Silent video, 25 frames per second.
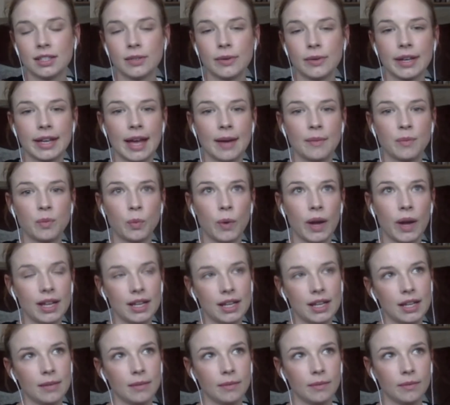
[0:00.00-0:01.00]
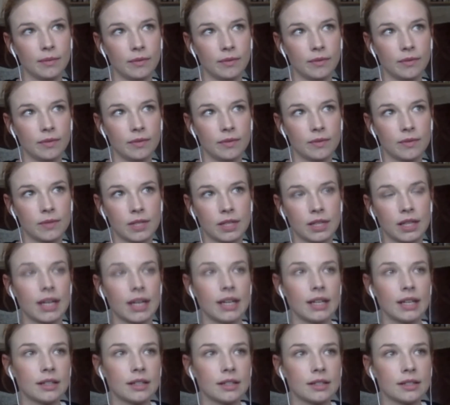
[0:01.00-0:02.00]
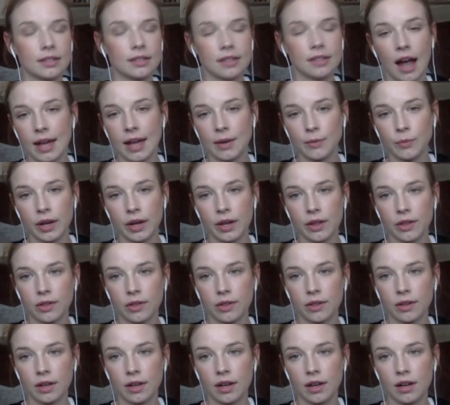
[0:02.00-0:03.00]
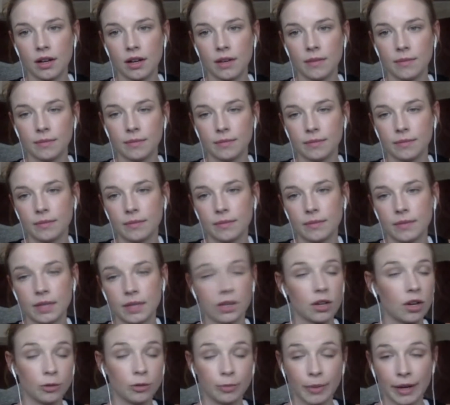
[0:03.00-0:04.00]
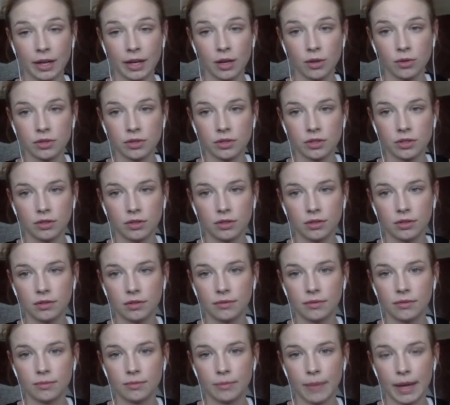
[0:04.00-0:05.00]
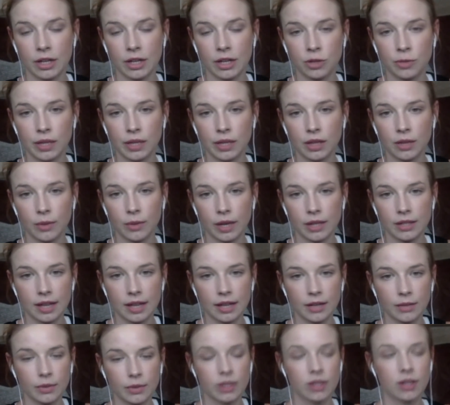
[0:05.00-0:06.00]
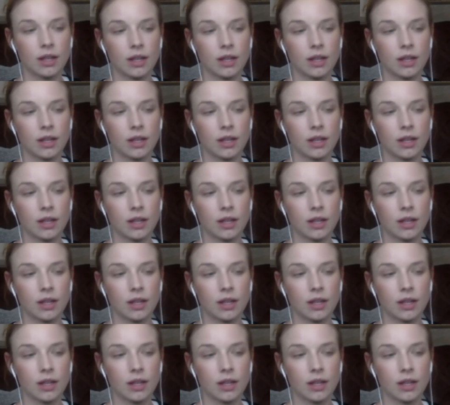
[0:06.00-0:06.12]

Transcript: I kept waiting to like sign with. They're called Bicoastal Management. The one I signed with.